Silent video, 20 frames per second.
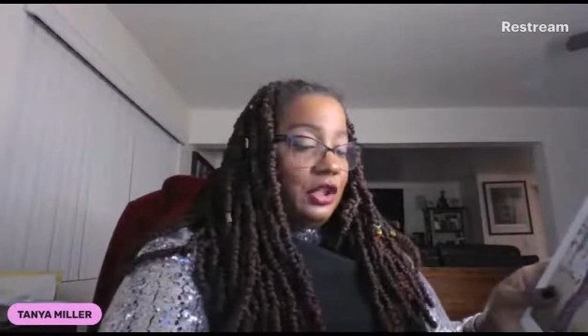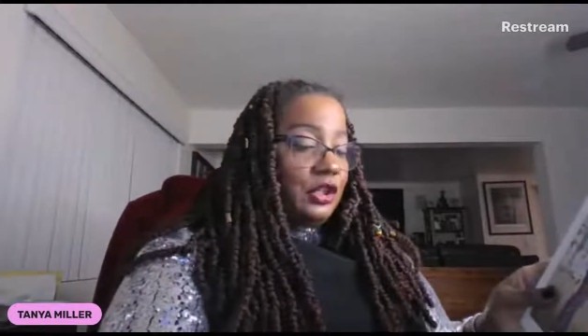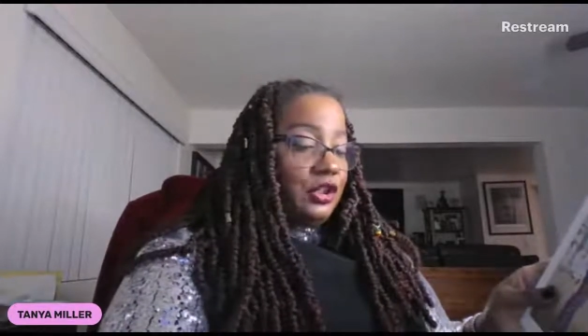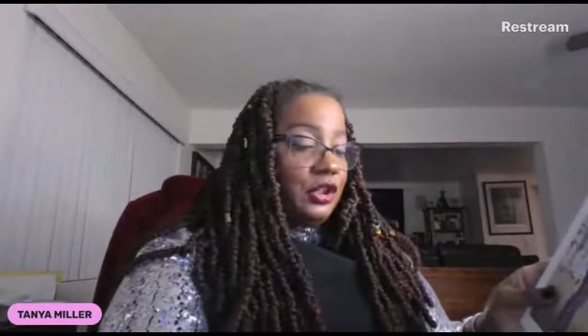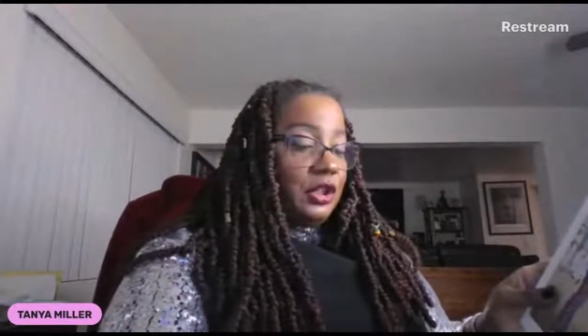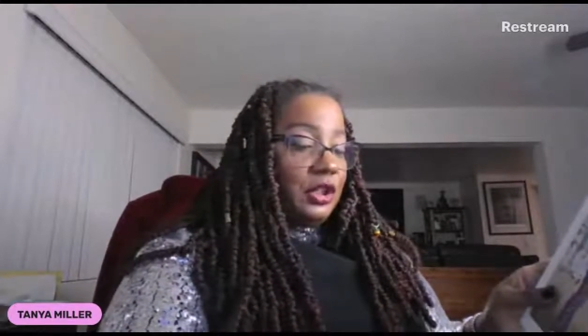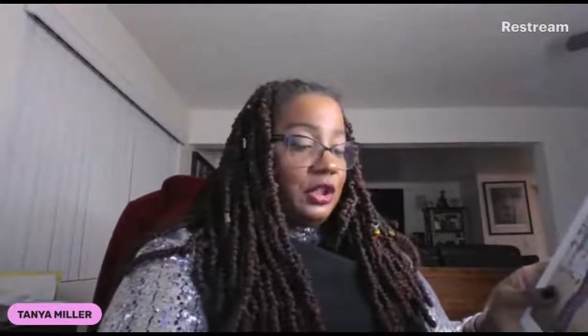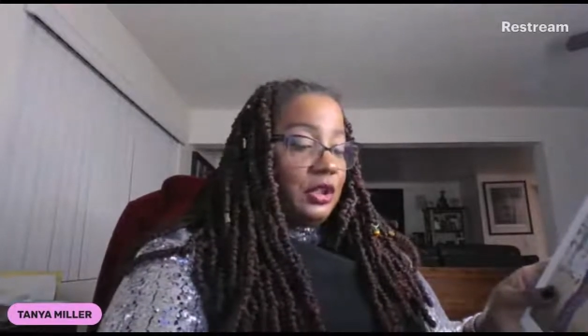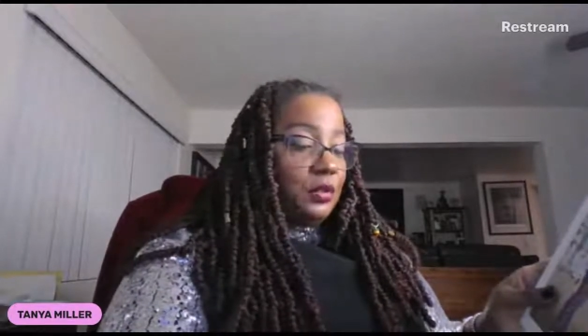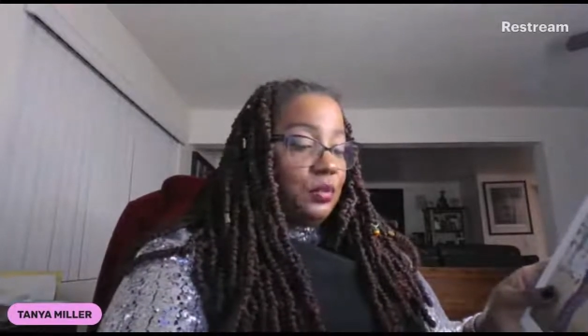
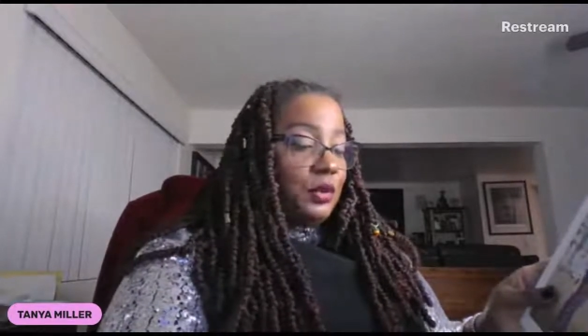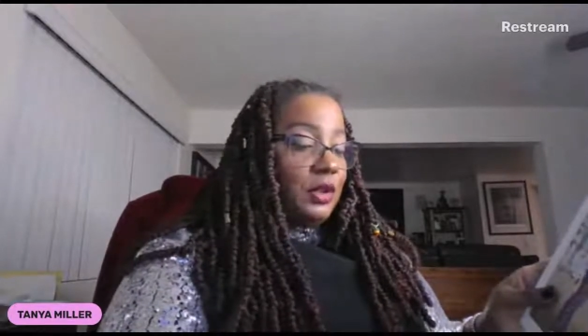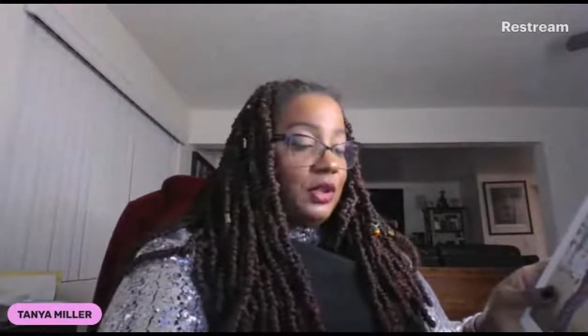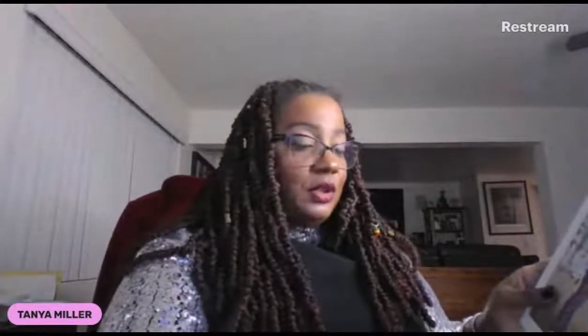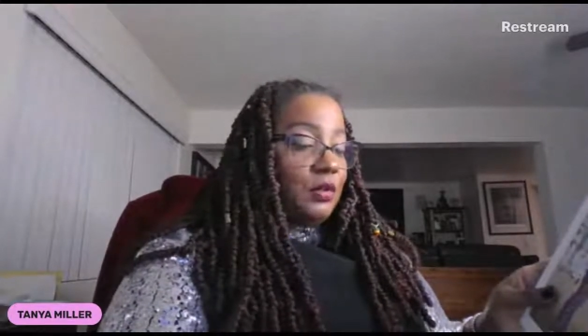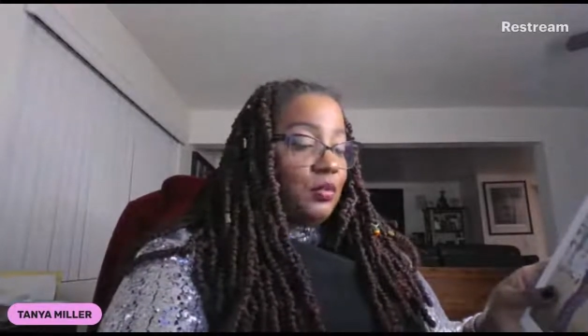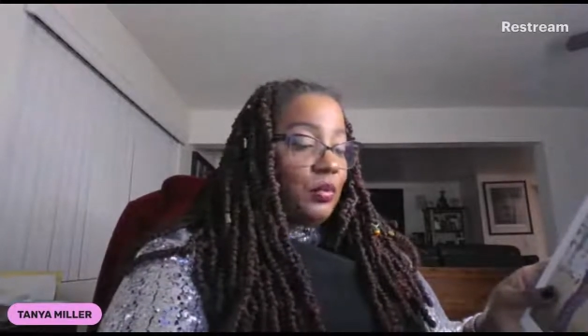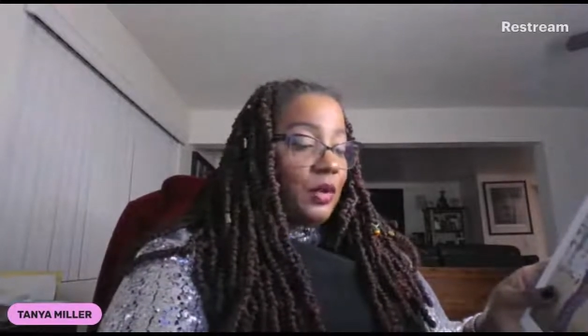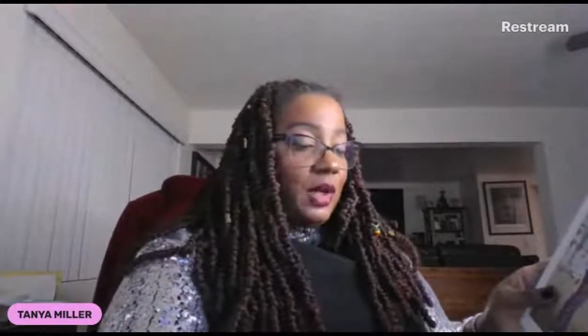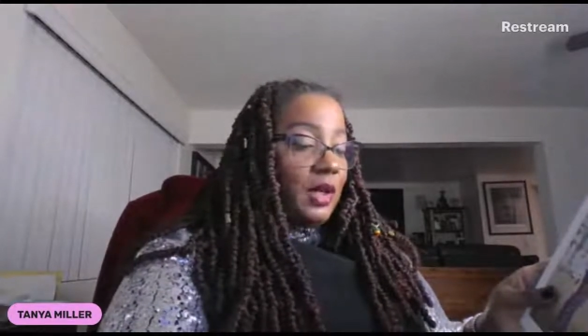She could
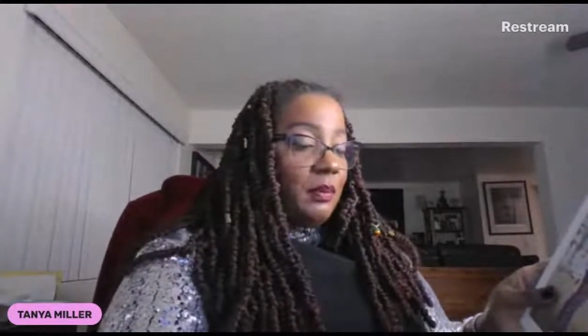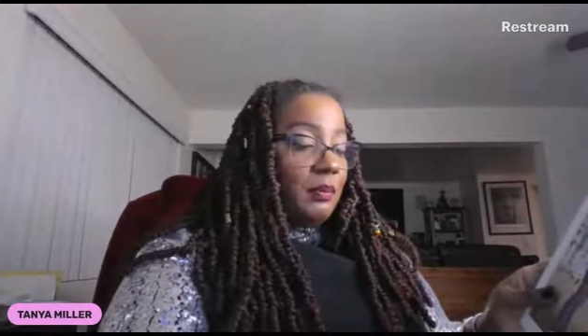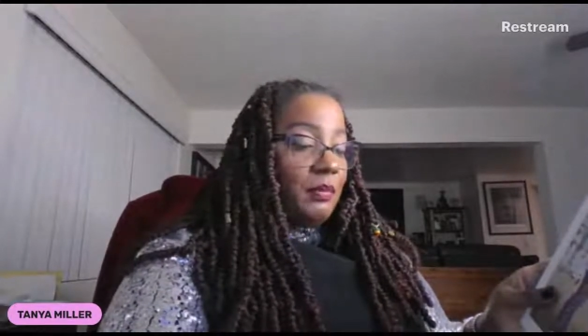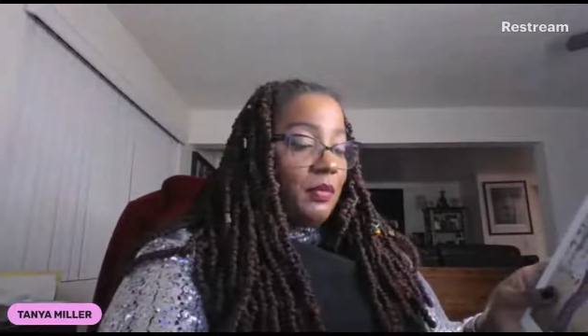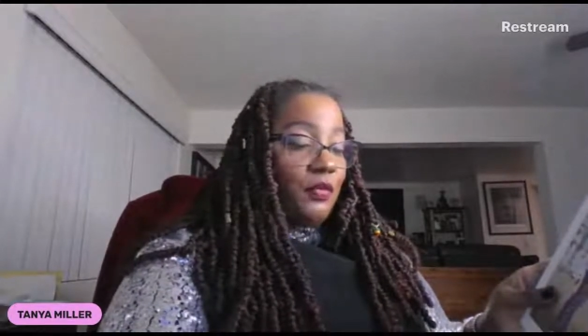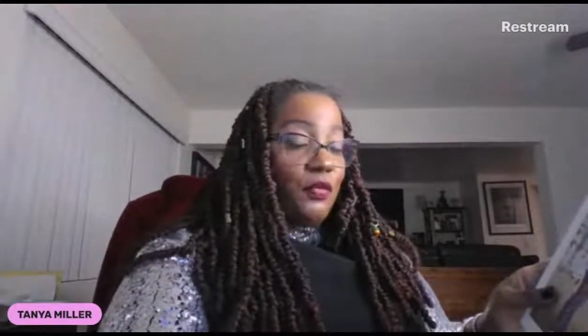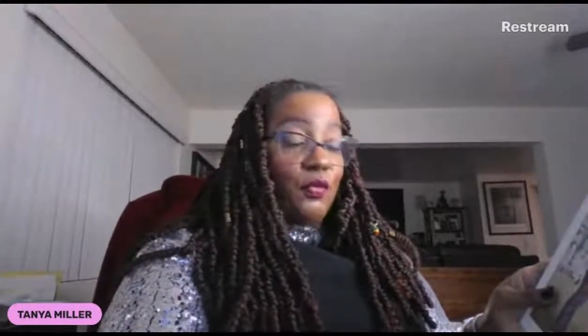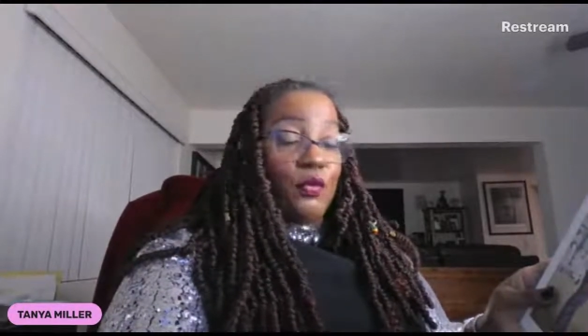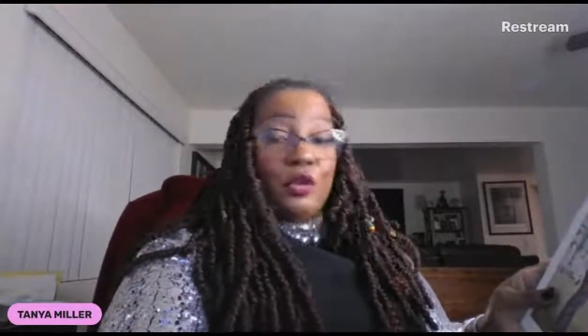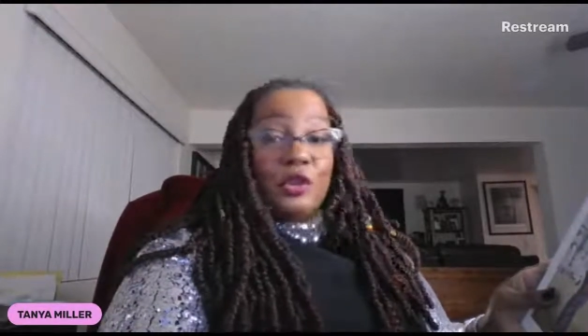read and write
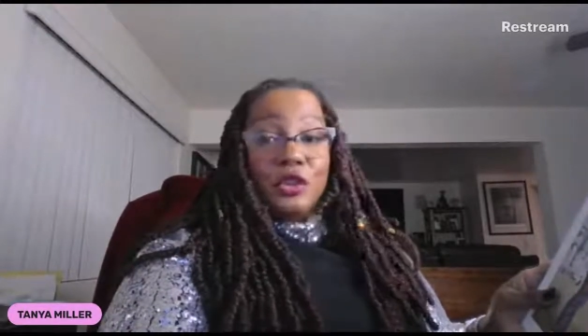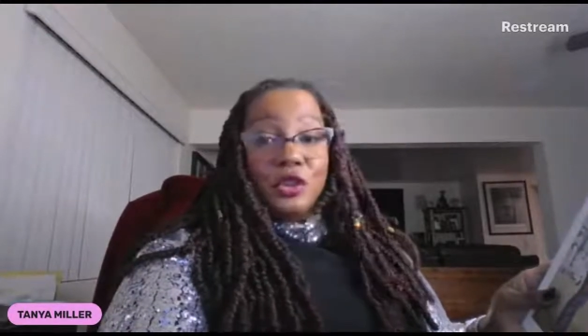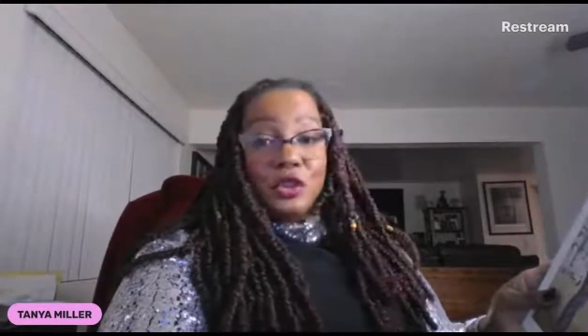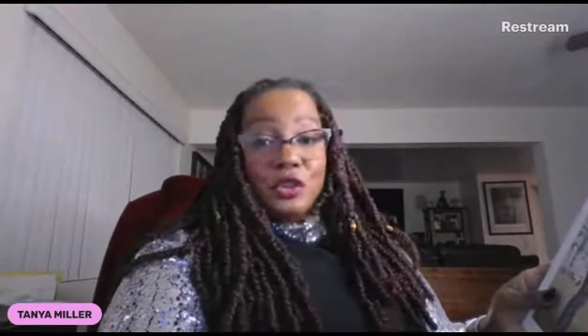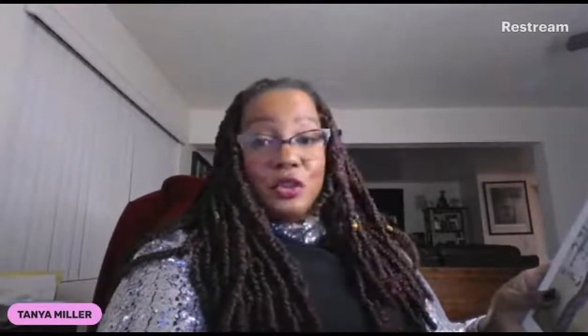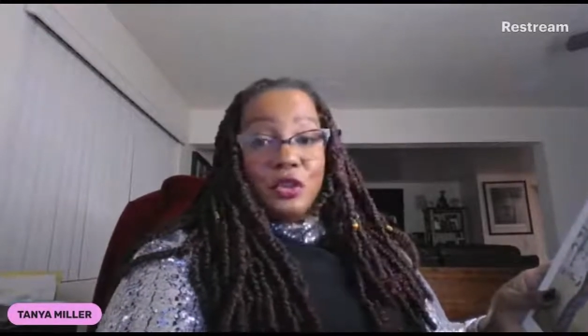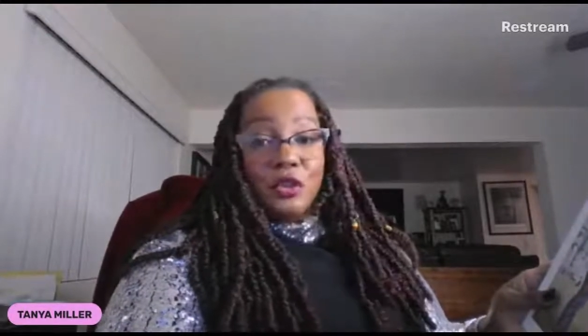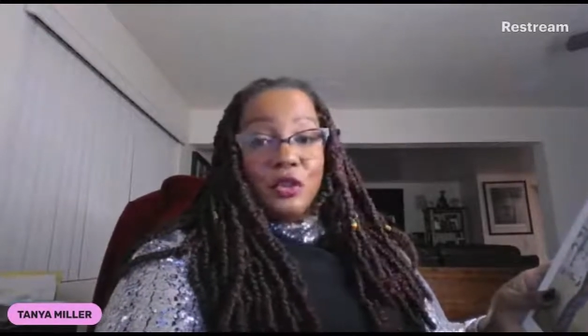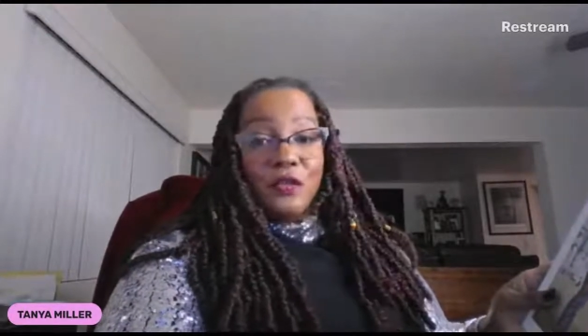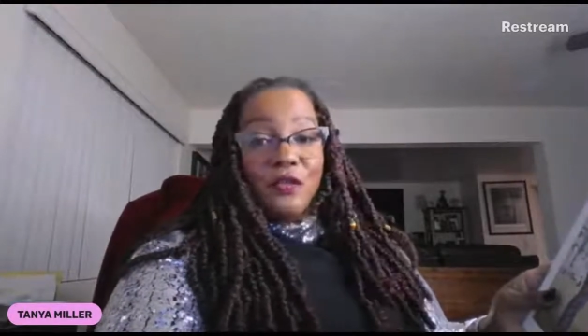before she
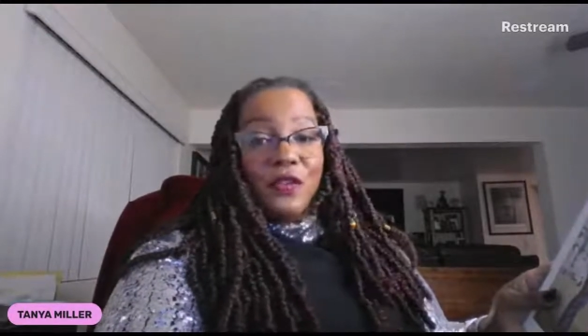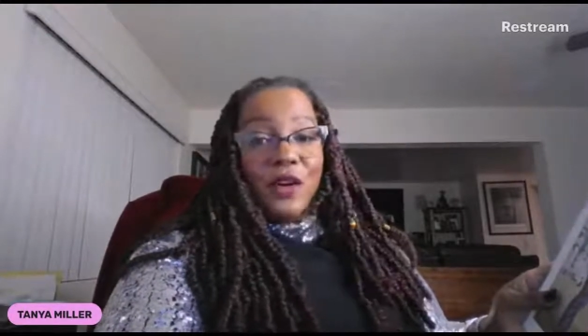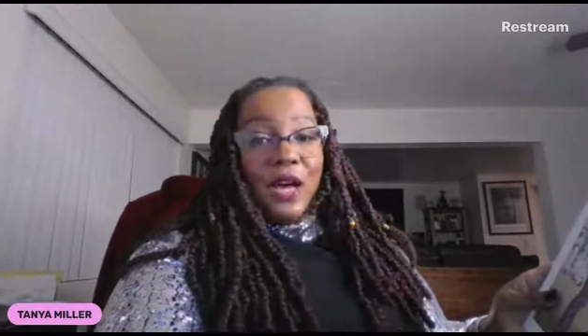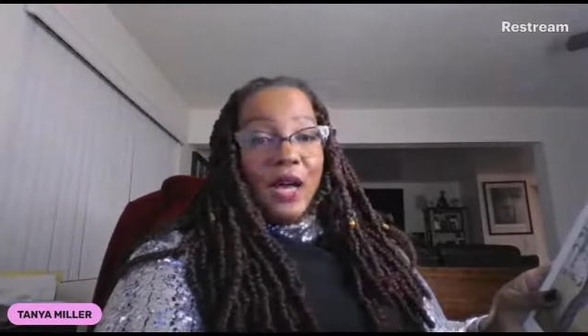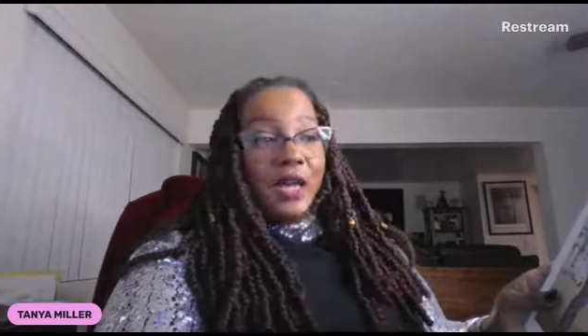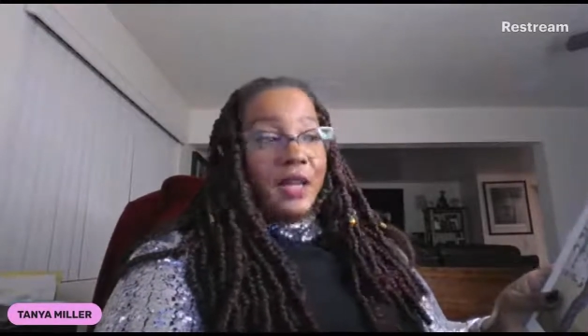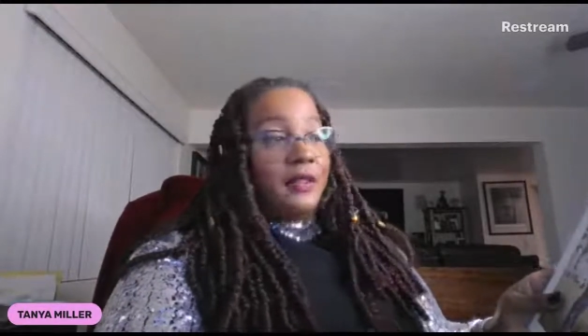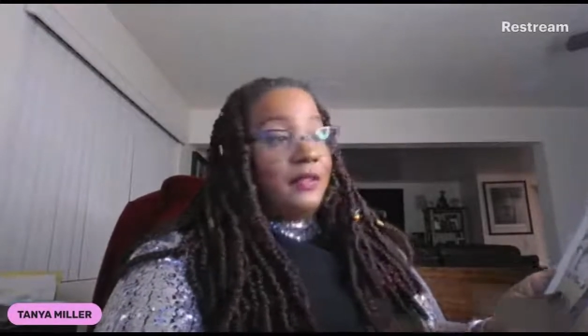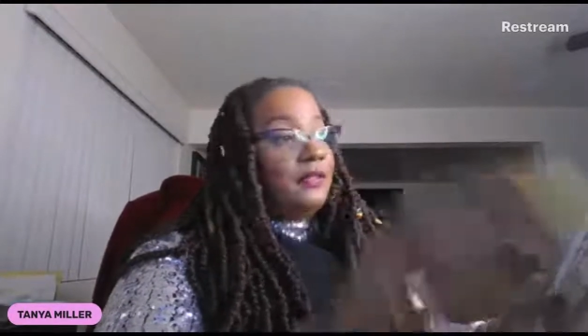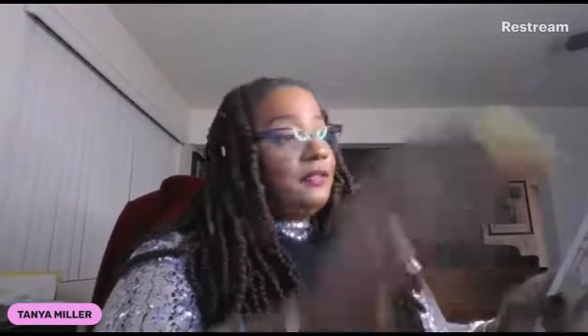turned
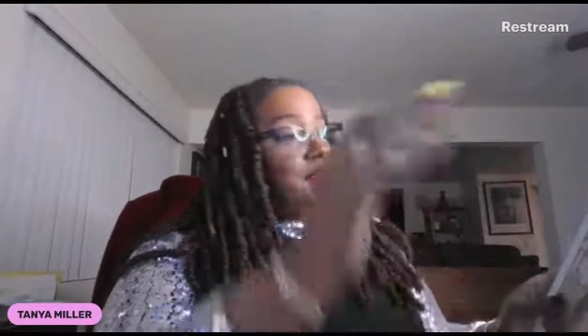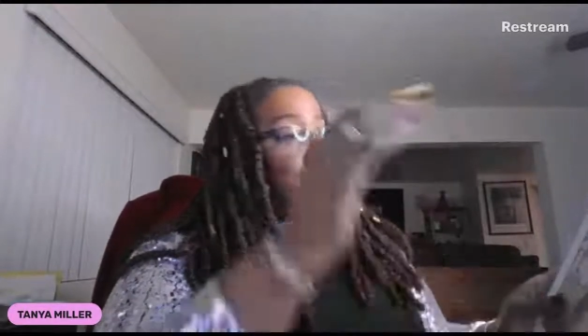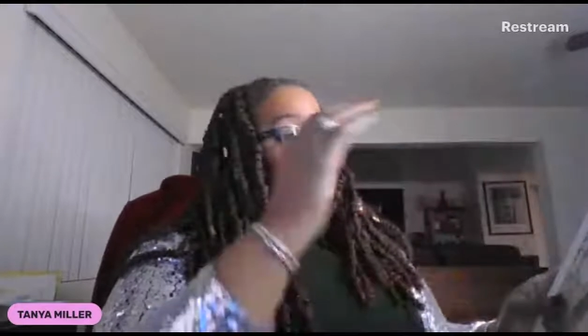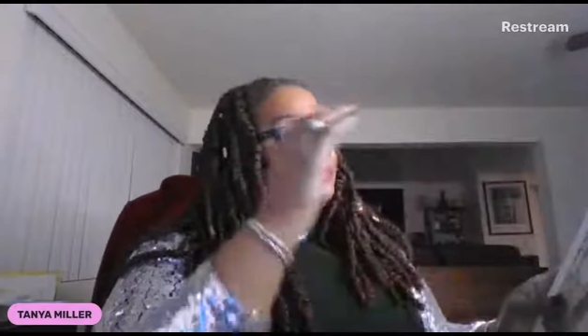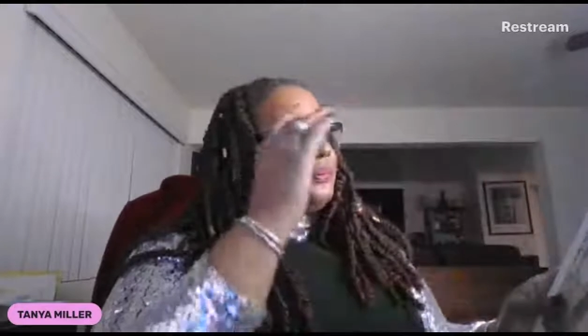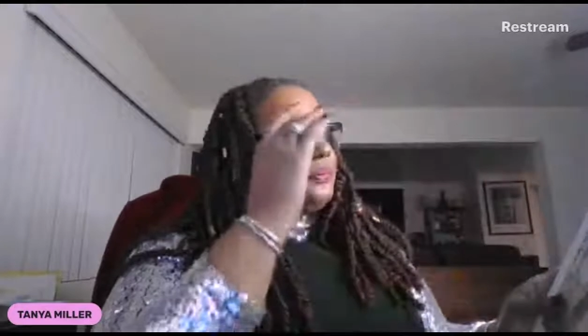5.